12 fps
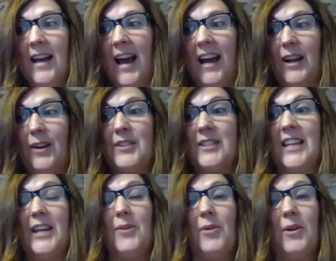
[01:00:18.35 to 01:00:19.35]
and I'll
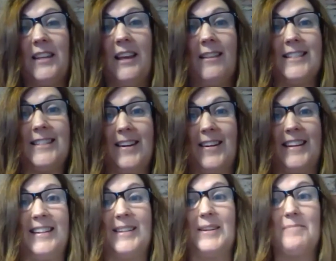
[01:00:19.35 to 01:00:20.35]
see you on the other
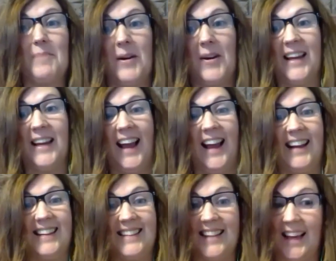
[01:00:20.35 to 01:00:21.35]
side. Goodbye,
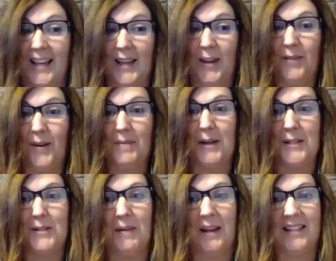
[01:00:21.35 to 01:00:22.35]
and thank you very
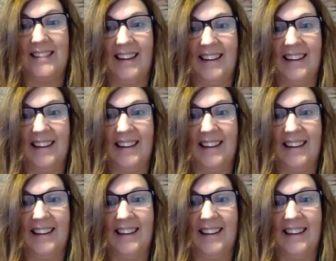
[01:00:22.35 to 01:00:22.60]
much, Amanda.